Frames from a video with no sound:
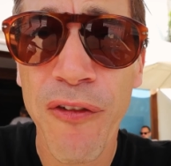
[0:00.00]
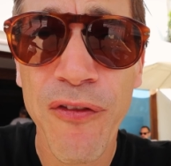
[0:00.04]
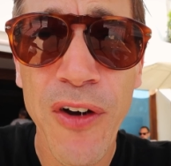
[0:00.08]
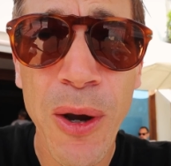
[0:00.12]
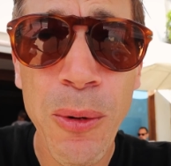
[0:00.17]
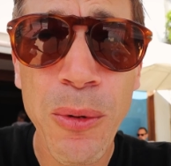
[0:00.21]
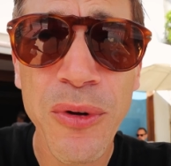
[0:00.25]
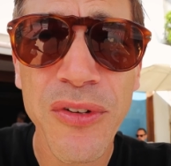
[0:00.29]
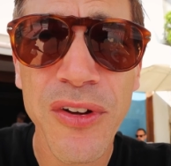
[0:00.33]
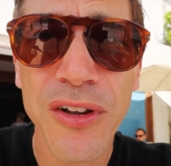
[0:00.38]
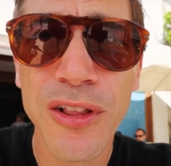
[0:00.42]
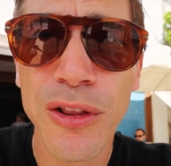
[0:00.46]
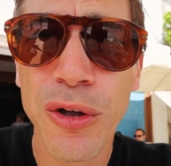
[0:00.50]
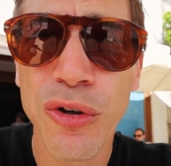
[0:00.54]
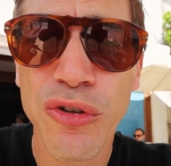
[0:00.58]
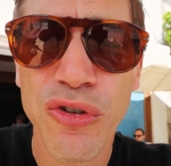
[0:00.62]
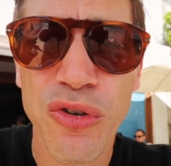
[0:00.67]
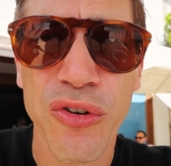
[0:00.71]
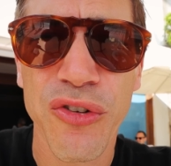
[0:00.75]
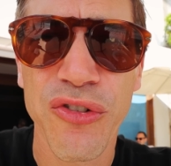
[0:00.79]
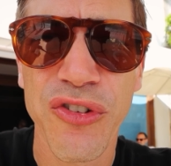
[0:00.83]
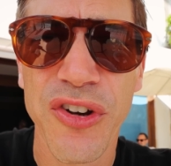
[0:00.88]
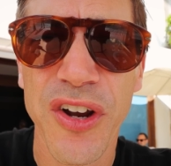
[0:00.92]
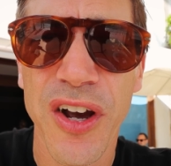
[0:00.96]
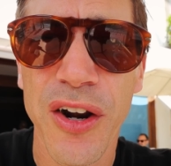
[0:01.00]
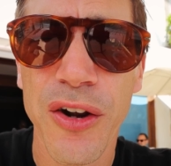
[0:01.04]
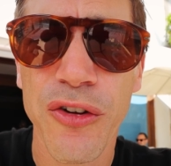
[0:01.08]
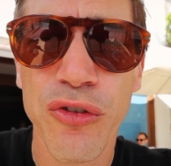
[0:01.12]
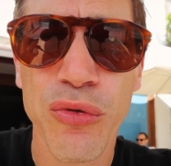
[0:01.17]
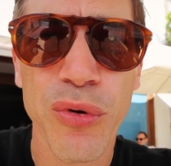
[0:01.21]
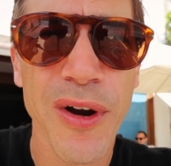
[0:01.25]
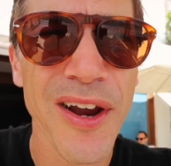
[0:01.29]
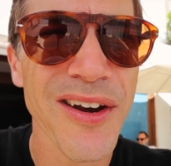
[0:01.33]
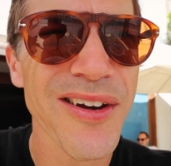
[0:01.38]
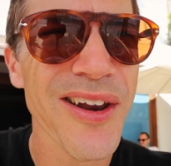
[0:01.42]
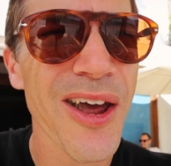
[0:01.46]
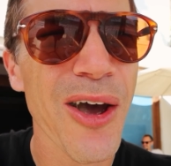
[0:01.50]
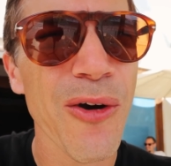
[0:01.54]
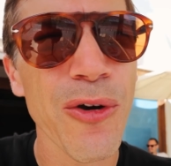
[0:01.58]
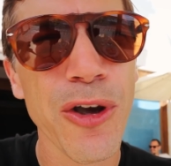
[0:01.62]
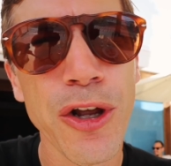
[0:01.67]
If I was in Los Cristianos right now,